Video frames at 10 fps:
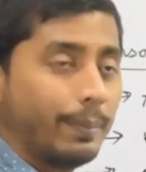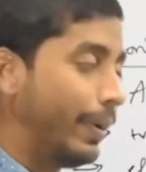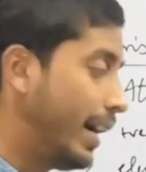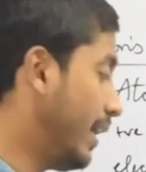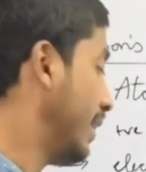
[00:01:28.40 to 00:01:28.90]

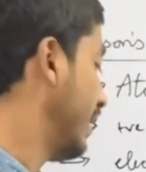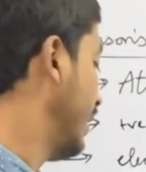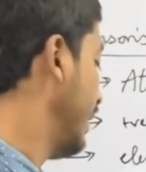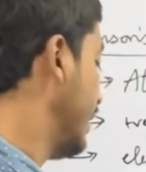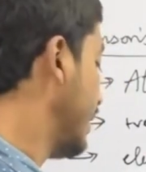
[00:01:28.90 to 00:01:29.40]
but
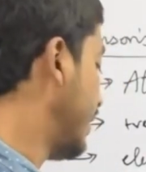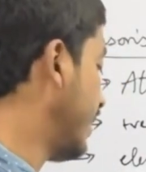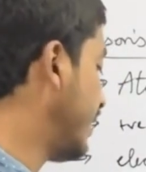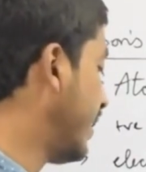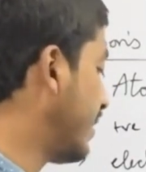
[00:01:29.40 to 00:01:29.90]

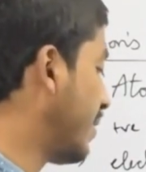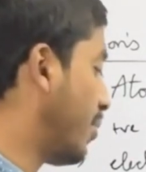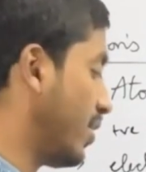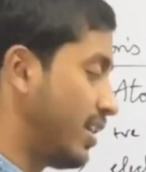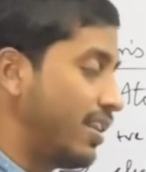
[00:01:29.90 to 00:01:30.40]
since it is a
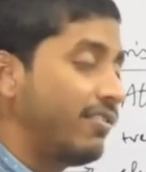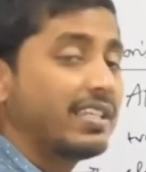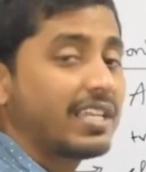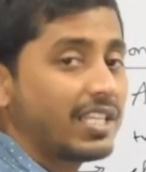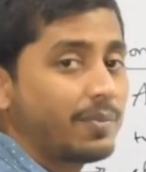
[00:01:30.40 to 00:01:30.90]

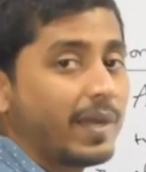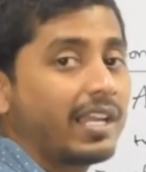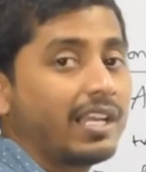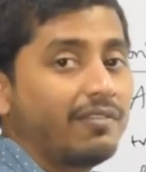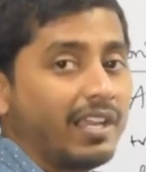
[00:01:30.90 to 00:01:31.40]
positively charged
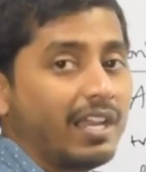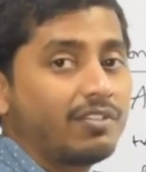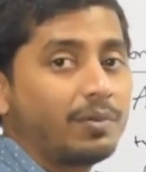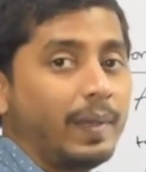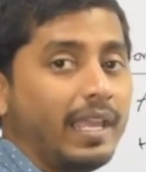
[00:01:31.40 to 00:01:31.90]
particle, we
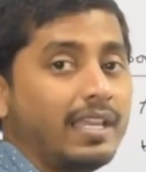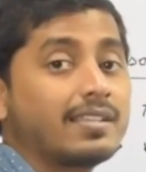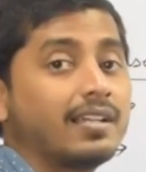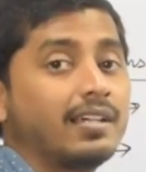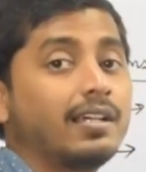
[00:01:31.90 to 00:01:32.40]
have to
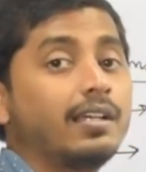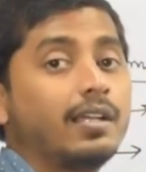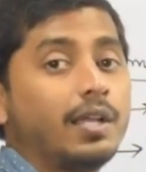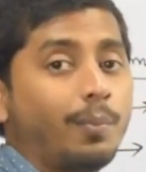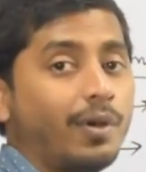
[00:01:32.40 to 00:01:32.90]
place a
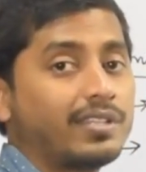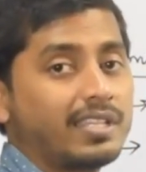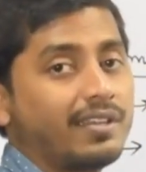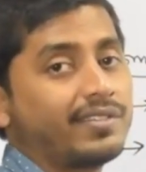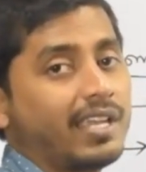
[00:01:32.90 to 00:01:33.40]

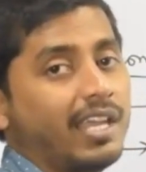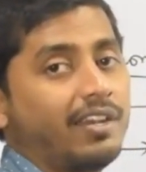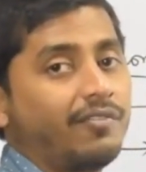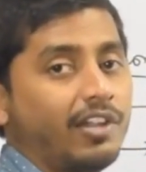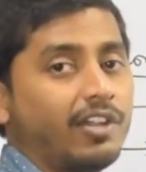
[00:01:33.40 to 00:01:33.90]
positive sign
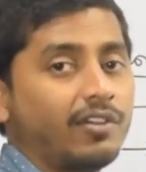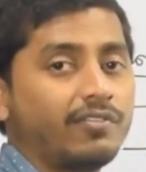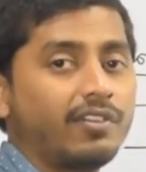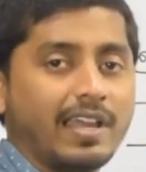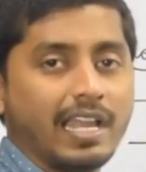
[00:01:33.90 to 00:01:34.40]
in front of
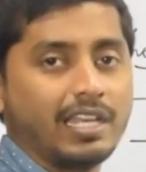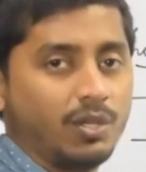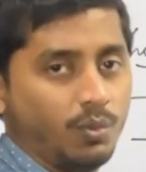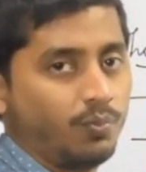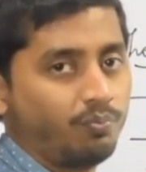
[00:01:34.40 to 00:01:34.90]
the
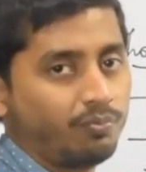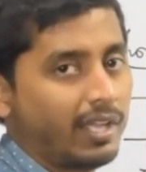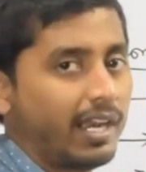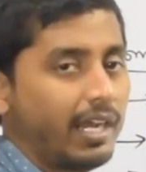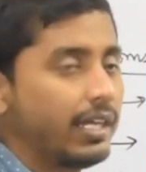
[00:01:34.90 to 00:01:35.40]
value,
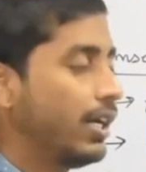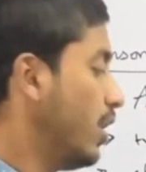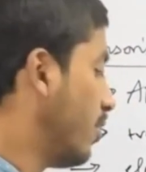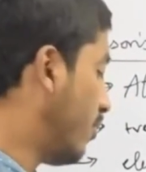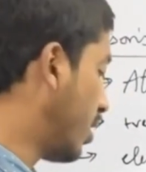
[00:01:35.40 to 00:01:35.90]
right.
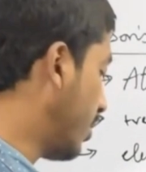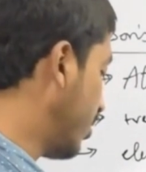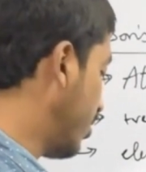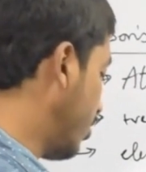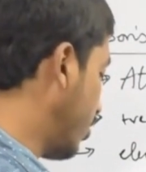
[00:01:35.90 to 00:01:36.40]
What
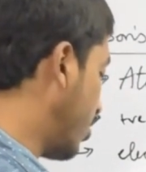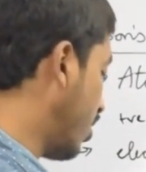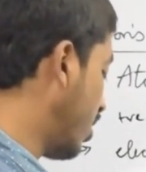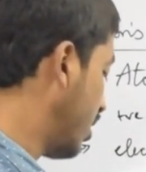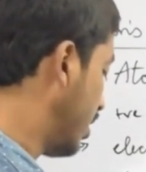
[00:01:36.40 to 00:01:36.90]
about the
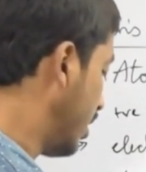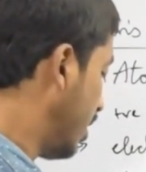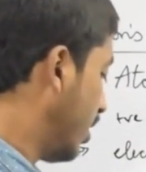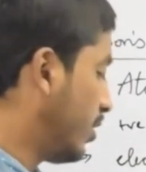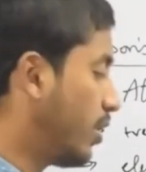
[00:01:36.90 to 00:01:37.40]
neutron?
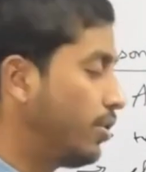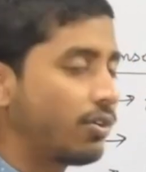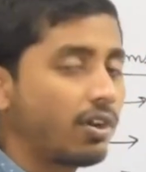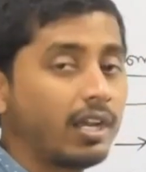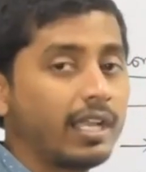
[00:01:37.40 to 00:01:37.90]
The
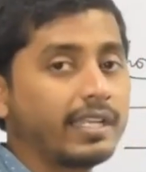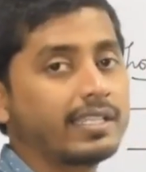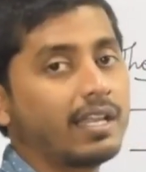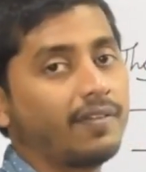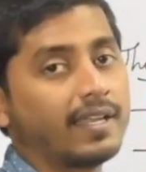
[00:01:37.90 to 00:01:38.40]
neutron
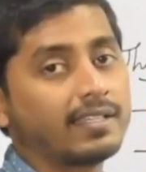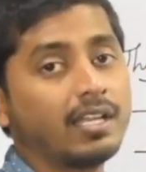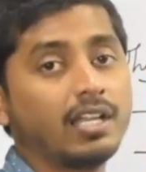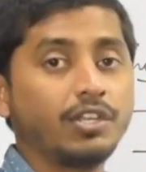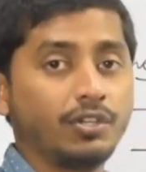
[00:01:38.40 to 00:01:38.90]
itself has
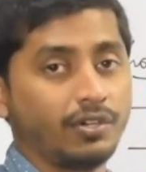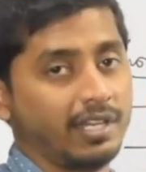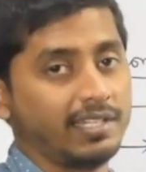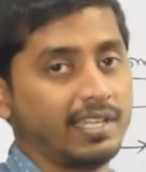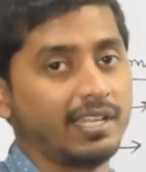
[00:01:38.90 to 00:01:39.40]
a
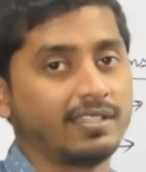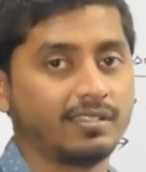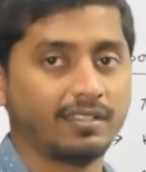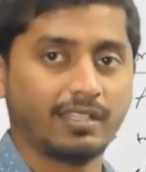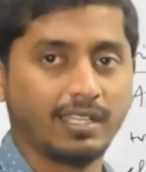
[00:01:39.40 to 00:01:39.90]
neutral charge,
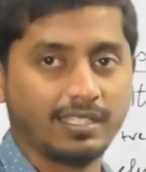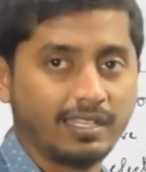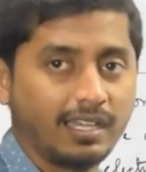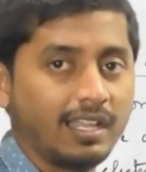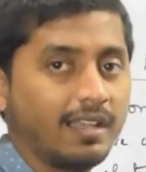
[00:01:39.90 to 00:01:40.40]
is
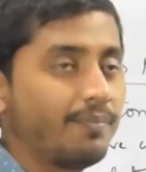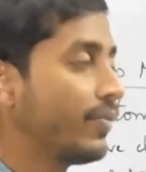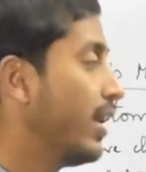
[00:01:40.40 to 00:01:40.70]
it clear?